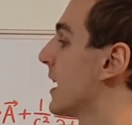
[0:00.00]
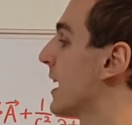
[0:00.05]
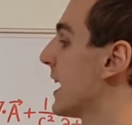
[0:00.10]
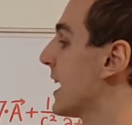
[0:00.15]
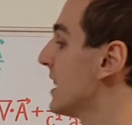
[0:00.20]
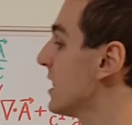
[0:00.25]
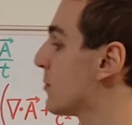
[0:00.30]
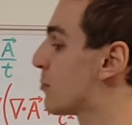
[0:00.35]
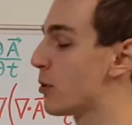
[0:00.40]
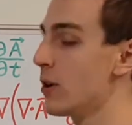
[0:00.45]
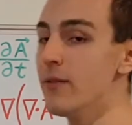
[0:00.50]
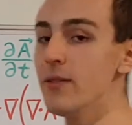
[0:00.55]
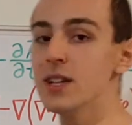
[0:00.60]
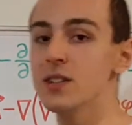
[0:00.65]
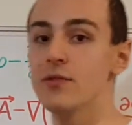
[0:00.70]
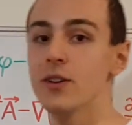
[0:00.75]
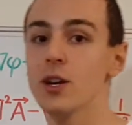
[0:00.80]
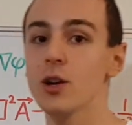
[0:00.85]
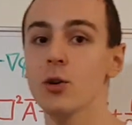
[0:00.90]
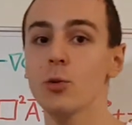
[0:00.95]
In the previous
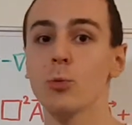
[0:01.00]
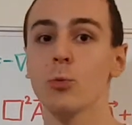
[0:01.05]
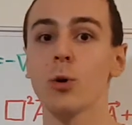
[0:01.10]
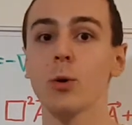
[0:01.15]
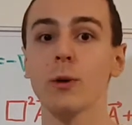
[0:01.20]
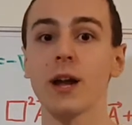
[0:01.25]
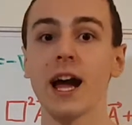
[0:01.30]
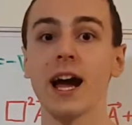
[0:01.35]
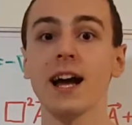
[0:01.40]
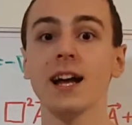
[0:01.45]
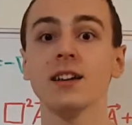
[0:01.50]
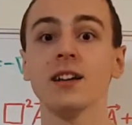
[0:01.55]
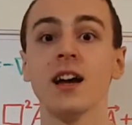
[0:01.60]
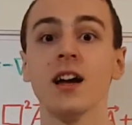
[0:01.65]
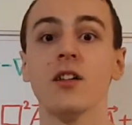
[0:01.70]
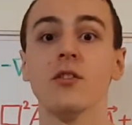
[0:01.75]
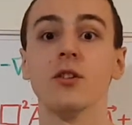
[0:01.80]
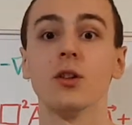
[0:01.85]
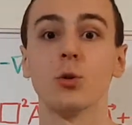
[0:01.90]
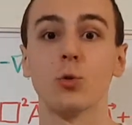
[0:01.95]
video where we had
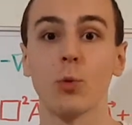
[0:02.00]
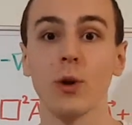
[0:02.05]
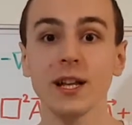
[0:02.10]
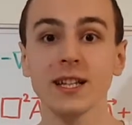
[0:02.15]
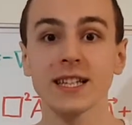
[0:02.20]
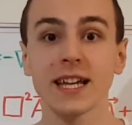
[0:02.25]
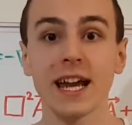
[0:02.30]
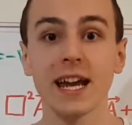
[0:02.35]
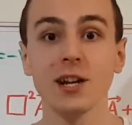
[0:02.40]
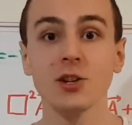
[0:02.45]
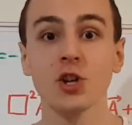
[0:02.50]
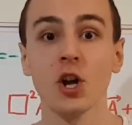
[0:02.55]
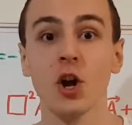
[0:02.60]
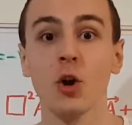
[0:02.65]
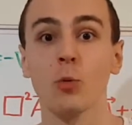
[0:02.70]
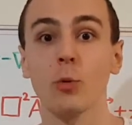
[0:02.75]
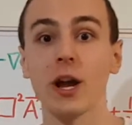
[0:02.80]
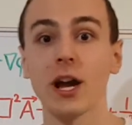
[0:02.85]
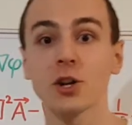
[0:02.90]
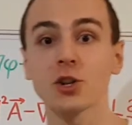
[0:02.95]
the Lorentz gauge,
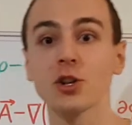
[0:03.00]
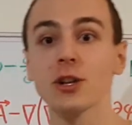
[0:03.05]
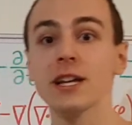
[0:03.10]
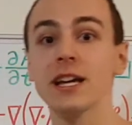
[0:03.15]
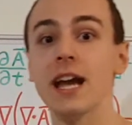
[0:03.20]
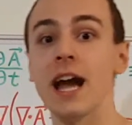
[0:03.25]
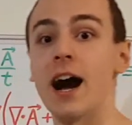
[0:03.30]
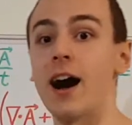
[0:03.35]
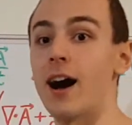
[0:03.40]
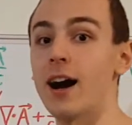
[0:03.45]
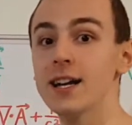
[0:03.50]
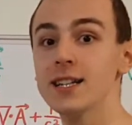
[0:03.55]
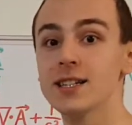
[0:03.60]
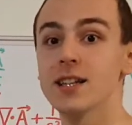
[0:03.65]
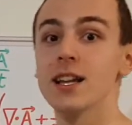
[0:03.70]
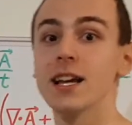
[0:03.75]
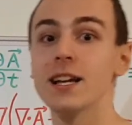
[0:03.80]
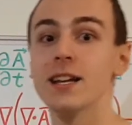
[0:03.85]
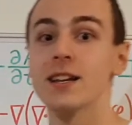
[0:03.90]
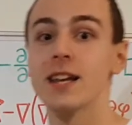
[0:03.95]
we actually
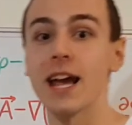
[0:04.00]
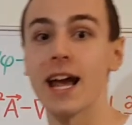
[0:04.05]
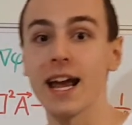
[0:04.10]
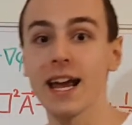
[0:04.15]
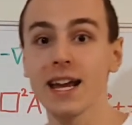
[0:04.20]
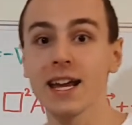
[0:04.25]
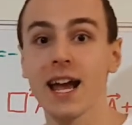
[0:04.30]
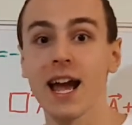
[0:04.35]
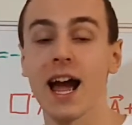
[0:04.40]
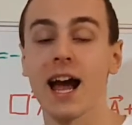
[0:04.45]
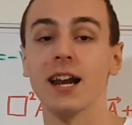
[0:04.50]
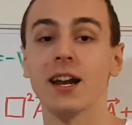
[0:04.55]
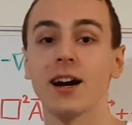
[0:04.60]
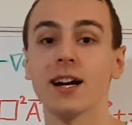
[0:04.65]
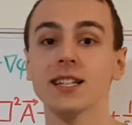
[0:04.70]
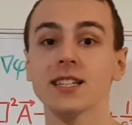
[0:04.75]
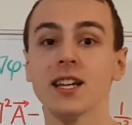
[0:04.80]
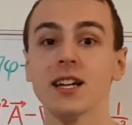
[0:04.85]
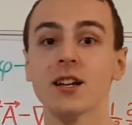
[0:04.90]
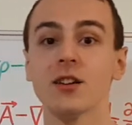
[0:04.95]
isolated A and
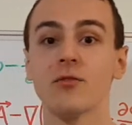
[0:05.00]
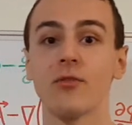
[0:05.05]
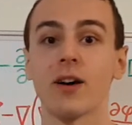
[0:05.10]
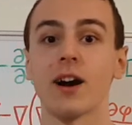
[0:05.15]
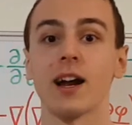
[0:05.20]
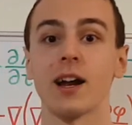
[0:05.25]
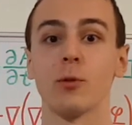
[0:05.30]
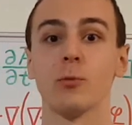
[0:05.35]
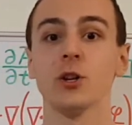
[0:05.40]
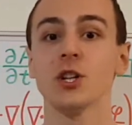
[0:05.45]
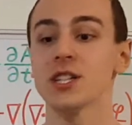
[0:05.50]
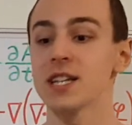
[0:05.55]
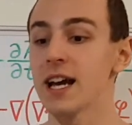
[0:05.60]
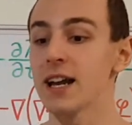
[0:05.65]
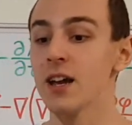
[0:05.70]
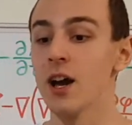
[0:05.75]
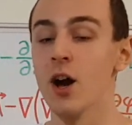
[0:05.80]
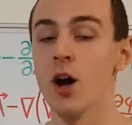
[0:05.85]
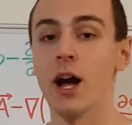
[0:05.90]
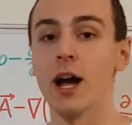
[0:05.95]
isolated phi. We just had
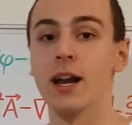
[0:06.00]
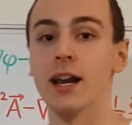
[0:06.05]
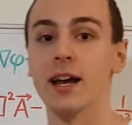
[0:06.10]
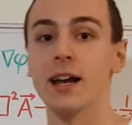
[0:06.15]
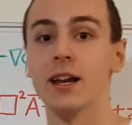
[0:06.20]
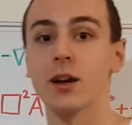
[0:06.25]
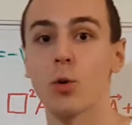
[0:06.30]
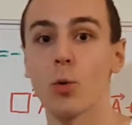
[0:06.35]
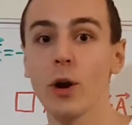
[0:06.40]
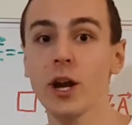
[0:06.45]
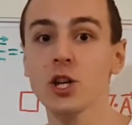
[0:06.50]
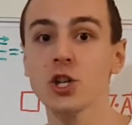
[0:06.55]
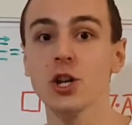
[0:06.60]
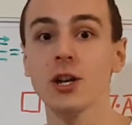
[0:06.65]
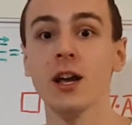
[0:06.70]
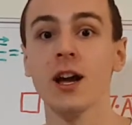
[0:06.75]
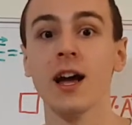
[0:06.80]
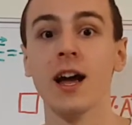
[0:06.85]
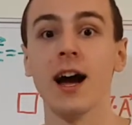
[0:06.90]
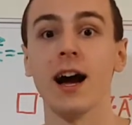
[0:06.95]
an equation
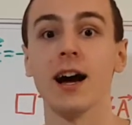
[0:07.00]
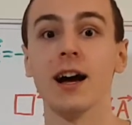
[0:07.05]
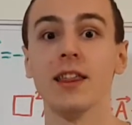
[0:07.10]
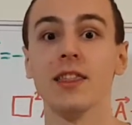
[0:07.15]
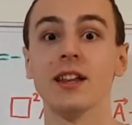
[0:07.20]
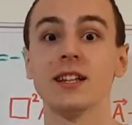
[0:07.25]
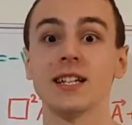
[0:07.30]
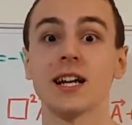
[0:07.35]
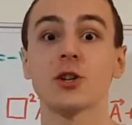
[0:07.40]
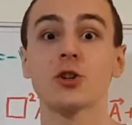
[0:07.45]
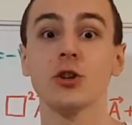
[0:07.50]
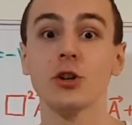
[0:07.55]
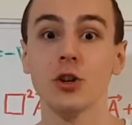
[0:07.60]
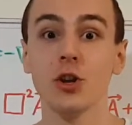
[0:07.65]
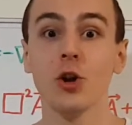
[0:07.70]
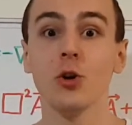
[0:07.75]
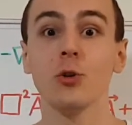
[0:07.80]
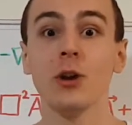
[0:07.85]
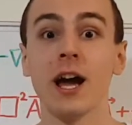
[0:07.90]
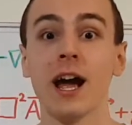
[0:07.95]
uh, that's actually
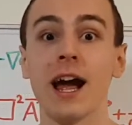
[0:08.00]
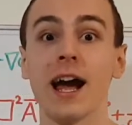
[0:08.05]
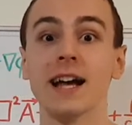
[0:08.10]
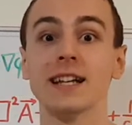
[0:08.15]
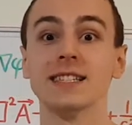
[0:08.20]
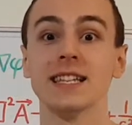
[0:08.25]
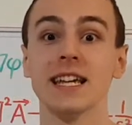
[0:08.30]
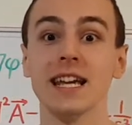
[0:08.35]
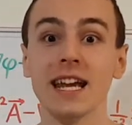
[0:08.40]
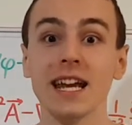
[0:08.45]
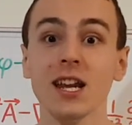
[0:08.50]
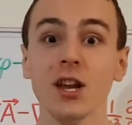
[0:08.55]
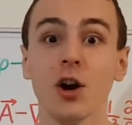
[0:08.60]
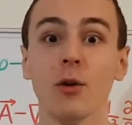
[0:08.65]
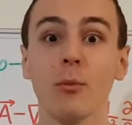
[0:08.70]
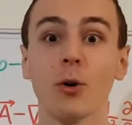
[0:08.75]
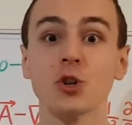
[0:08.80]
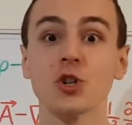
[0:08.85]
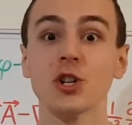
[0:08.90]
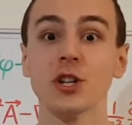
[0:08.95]
known as the
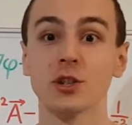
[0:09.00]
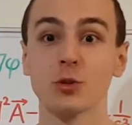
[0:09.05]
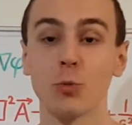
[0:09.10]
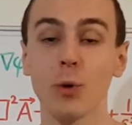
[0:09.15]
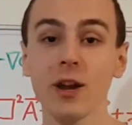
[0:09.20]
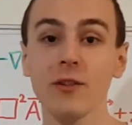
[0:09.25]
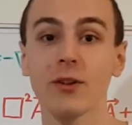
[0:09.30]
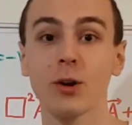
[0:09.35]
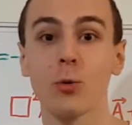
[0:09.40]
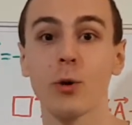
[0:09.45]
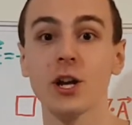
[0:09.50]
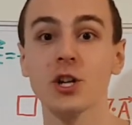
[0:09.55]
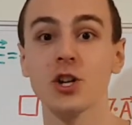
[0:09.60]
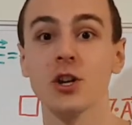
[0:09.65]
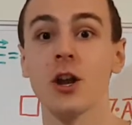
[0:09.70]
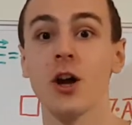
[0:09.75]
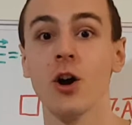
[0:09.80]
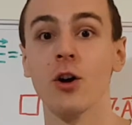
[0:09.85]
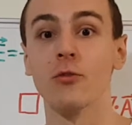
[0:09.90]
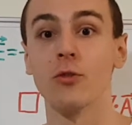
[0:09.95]
inhomogeneous wave
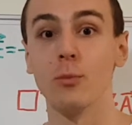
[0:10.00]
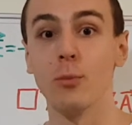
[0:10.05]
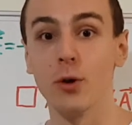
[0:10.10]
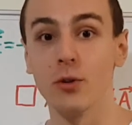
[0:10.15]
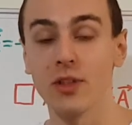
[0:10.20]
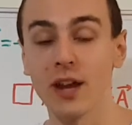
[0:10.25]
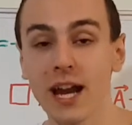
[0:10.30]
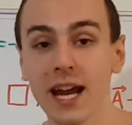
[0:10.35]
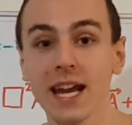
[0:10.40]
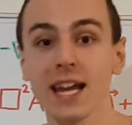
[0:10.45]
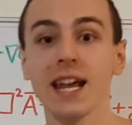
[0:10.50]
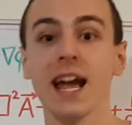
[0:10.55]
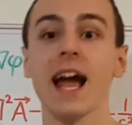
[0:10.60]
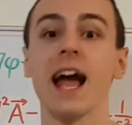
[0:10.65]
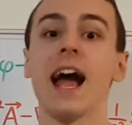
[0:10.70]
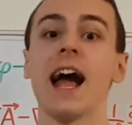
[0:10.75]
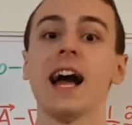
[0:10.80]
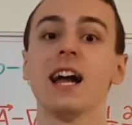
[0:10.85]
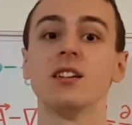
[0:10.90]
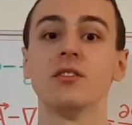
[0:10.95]
equation for both A
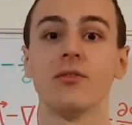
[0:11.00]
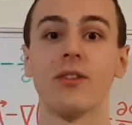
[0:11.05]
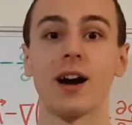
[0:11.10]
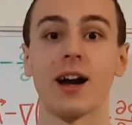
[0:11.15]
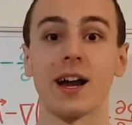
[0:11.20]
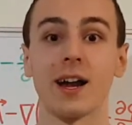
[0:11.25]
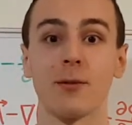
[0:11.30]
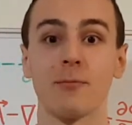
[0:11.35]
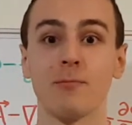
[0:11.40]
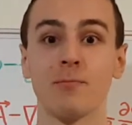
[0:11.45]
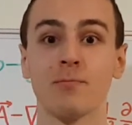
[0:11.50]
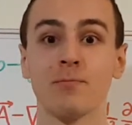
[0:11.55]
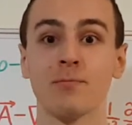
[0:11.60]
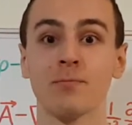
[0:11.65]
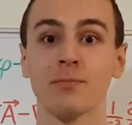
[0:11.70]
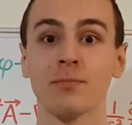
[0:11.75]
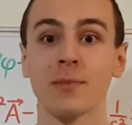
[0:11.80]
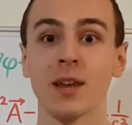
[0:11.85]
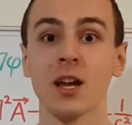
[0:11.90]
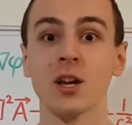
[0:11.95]
and phi.
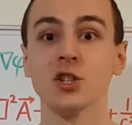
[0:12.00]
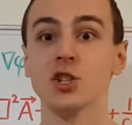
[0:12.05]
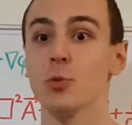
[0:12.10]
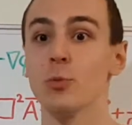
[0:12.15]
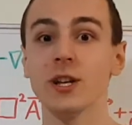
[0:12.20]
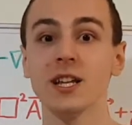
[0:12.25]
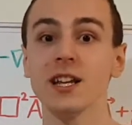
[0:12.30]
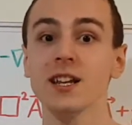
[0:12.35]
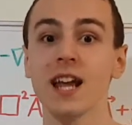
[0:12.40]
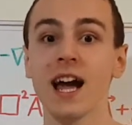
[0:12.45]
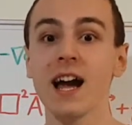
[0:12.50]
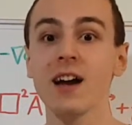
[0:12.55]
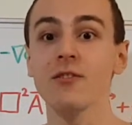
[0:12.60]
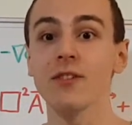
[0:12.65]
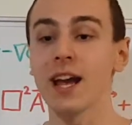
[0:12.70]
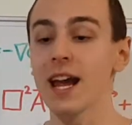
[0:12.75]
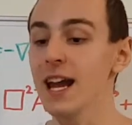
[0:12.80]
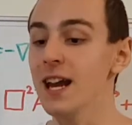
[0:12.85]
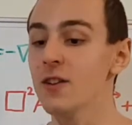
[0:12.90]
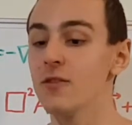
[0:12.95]
So we didn't have
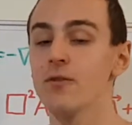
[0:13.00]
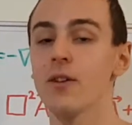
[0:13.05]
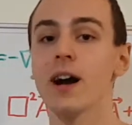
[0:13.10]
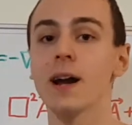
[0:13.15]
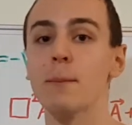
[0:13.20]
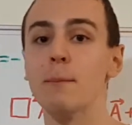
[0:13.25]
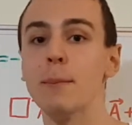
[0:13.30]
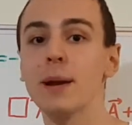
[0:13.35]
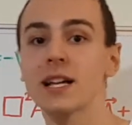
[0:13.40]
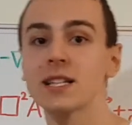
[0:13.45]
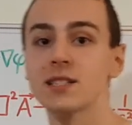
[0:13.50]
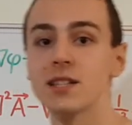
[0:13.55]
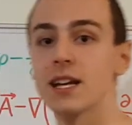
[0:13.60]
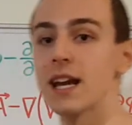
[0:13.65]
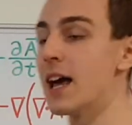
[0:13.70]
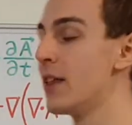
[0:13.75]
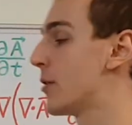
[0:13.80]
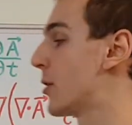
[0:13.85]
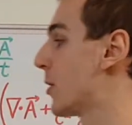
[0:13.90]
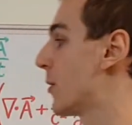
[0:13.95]
A and phi mixed
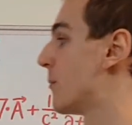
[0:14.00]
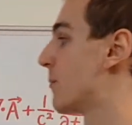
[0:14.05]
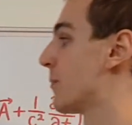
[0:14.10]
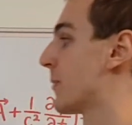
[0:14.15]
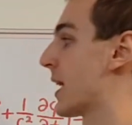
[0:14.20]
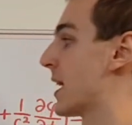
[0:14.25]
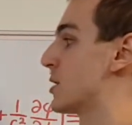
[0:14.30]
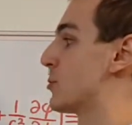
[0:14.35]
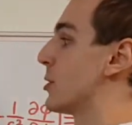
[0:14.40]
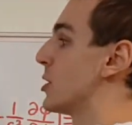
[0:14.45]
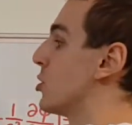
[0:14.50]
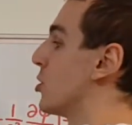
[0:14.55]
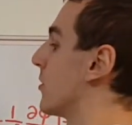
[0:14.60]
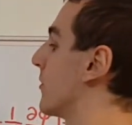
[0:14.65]
together, as we do